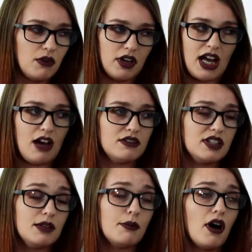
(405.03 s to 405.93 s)

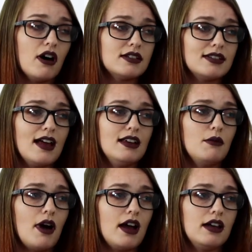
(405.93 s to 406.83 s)
accounts in the past
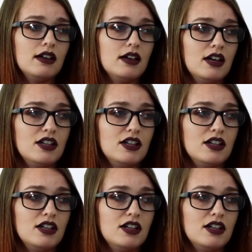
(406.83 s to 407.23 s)
anyway,